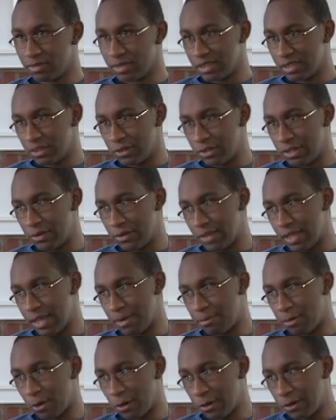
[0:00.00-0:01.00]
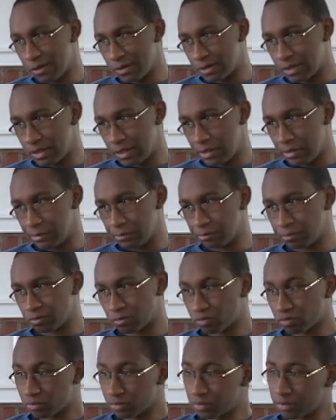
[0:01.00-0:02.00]
associate with that part. So
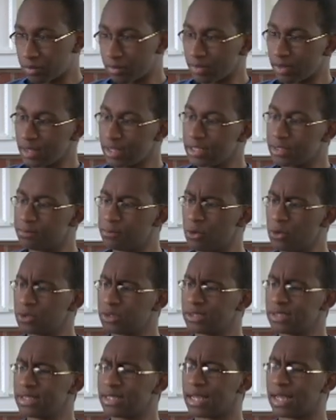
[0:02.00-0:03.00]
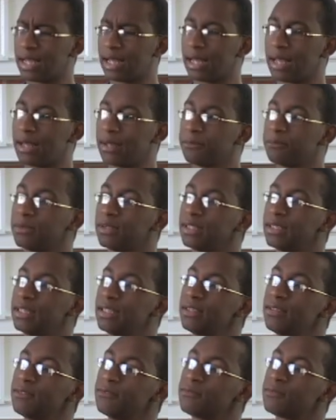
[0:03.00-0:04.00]
it's mostly, I
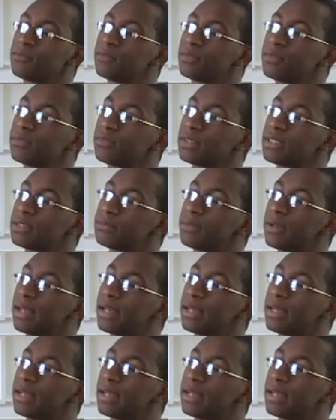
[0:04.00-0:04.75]
believe, because